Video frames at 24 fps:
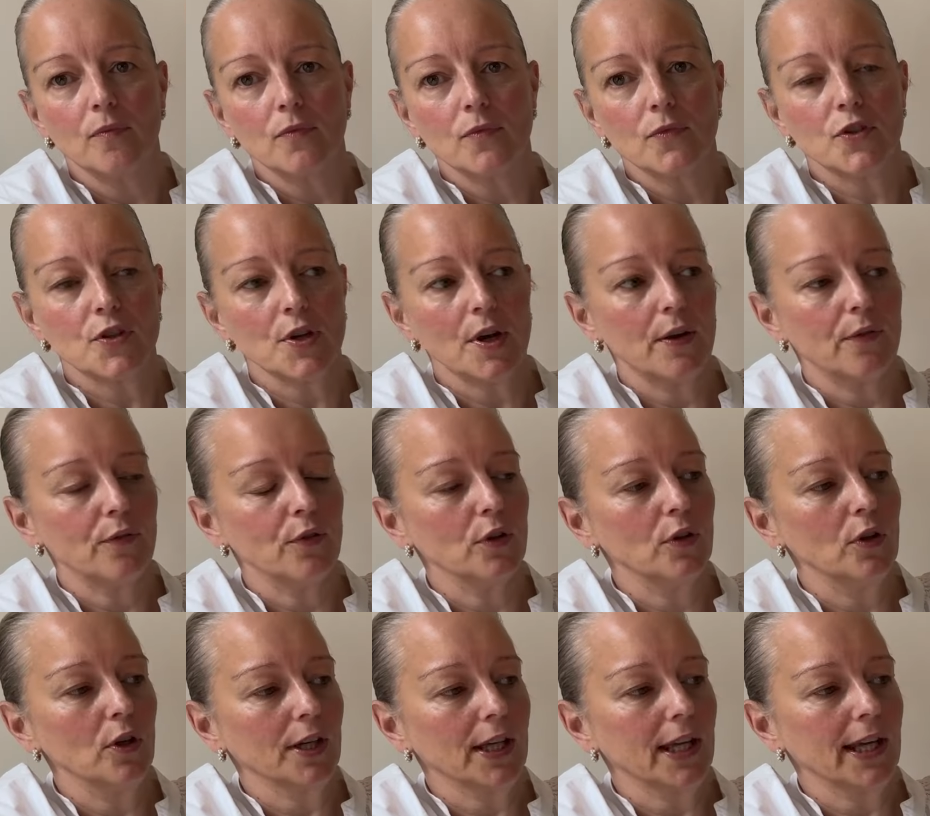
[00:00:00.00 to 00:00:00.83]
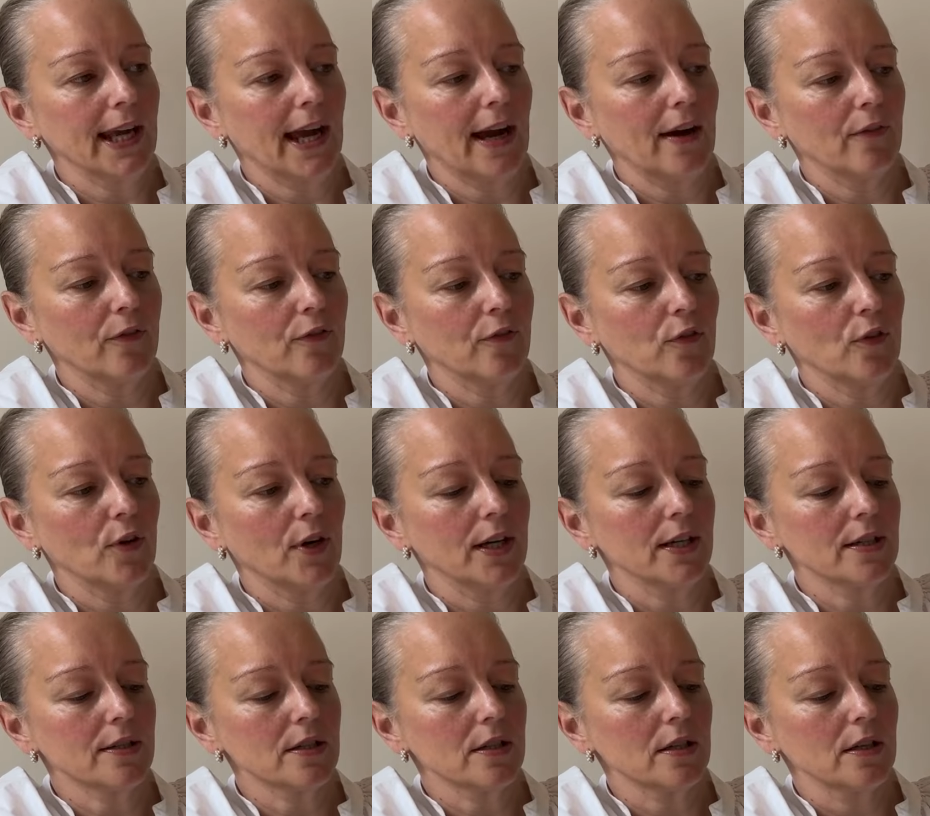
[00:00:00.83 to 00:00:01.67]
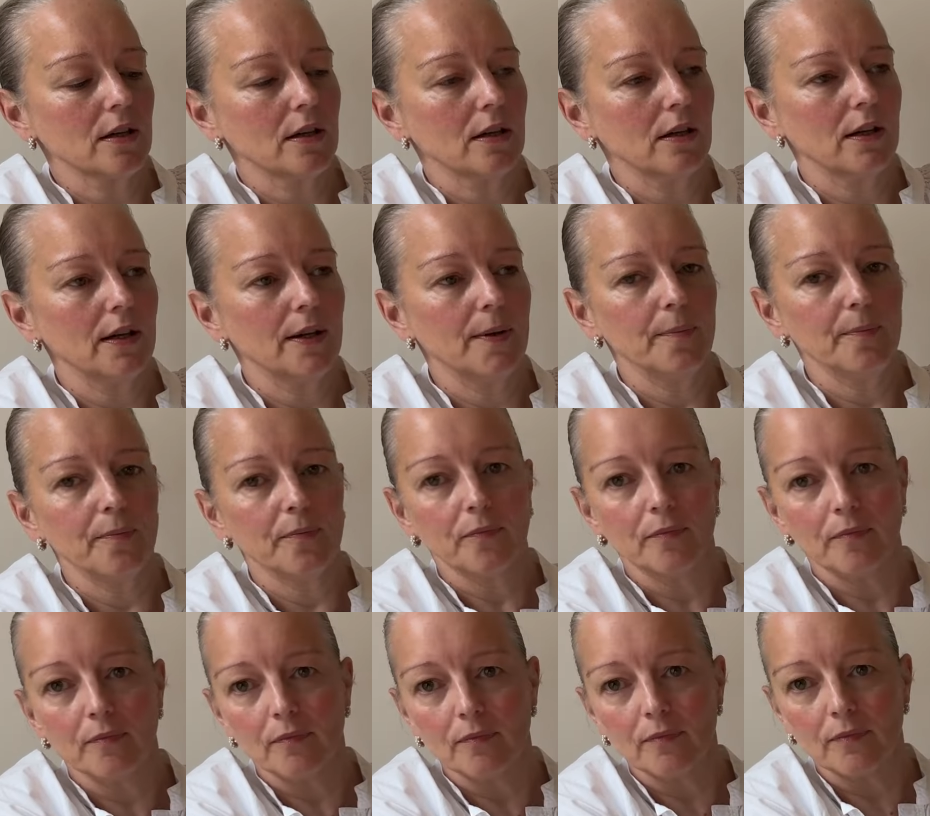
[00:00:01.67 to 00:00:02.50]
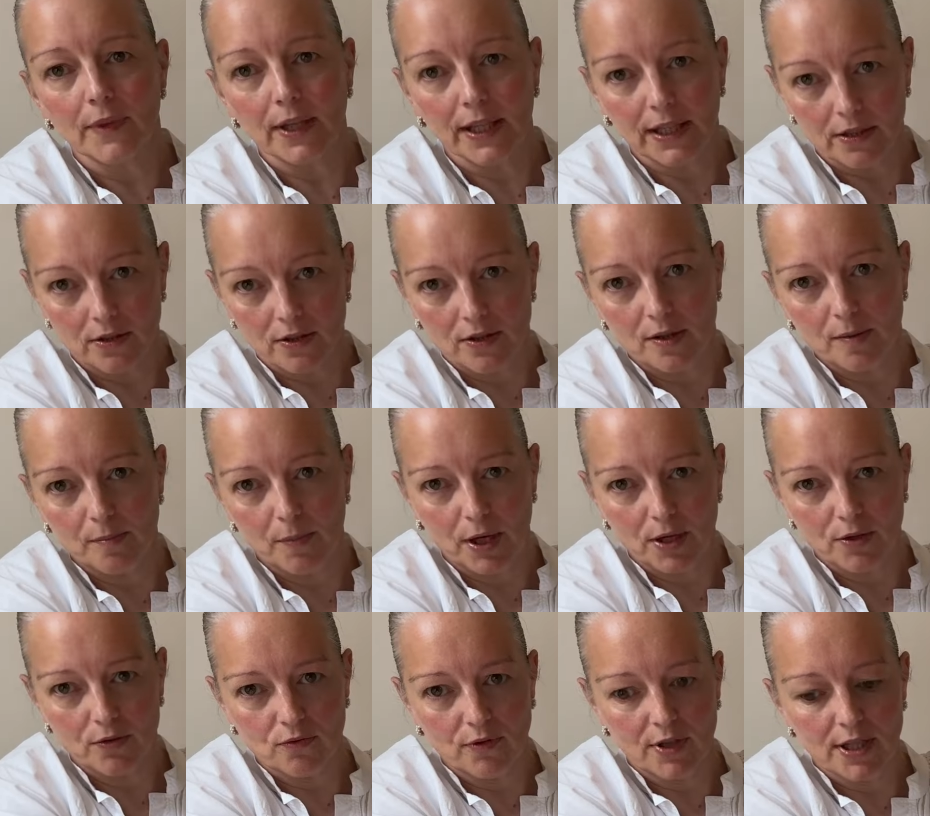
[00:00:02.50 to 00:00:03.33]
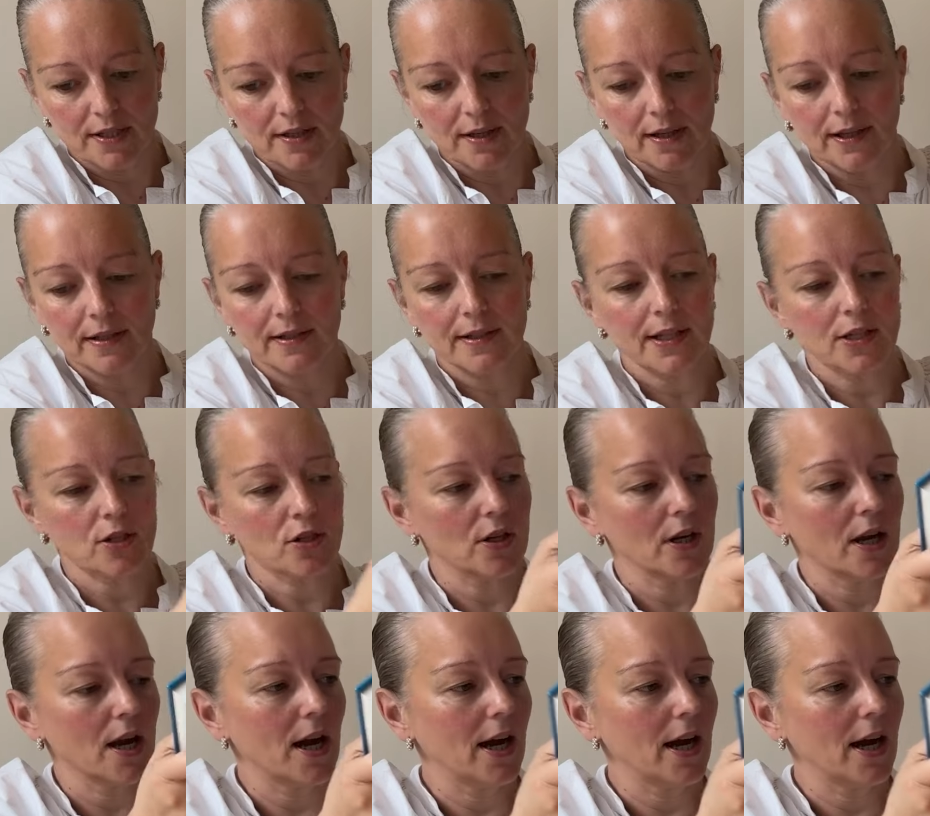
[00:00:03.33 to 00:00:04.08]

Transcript: So if you're looking out for it, that's the most recent edition.